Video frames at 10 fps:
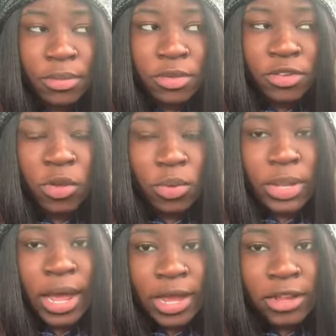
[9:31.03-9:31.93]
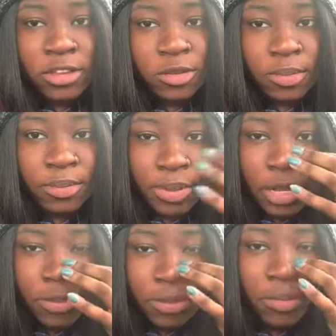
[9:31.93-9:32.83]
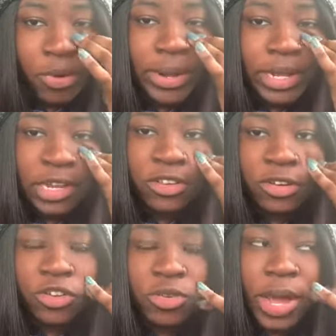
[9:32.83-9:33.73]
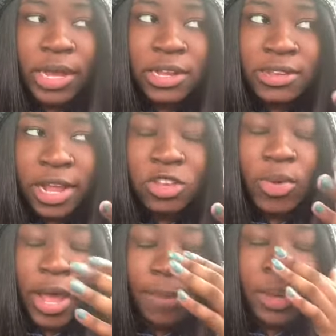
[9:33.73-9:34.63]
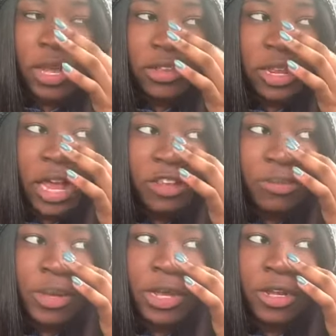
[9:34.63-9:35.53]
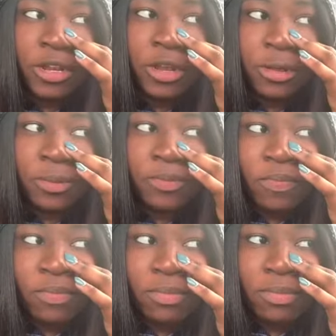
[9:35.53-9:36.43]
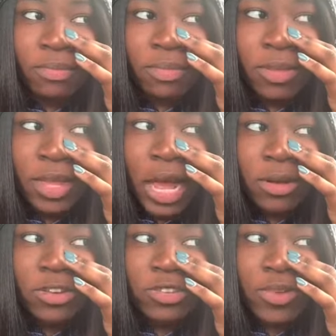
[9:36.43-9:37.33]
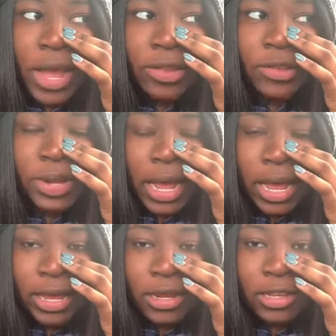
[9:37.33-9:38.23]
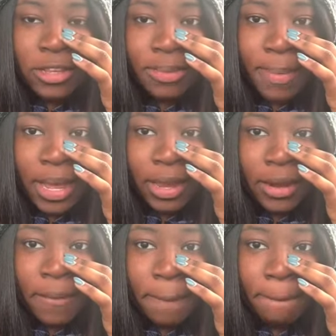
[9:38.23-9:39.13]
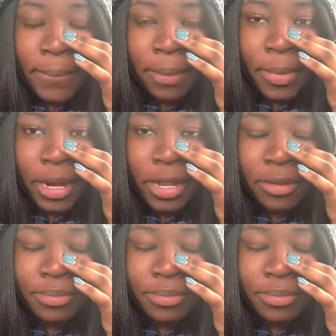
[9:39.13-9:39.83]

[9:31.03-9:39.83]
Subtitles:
So that is a bit more easier, so I guess that's why it pays less. But, you know, I would just rather not spend my money.